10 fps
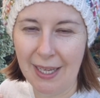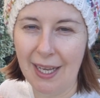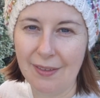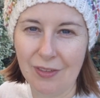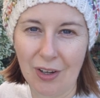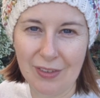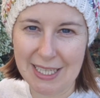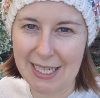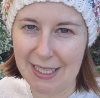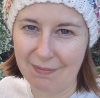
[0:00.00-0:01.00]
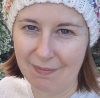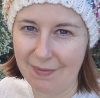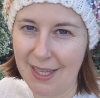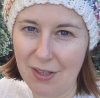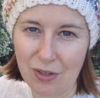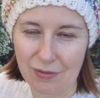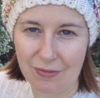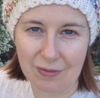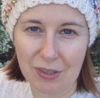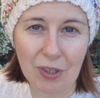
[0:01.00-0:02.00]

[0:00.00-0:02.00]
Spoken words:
and obviously then you've